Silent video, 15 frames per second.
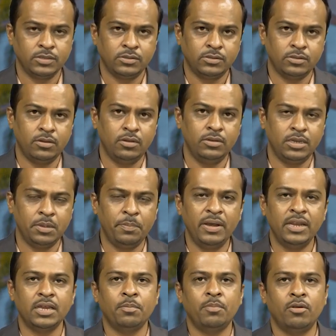So
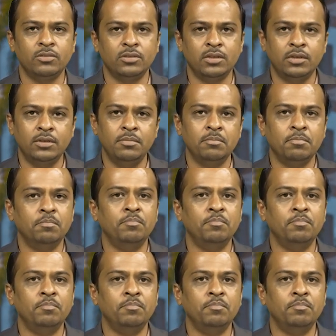depending upon the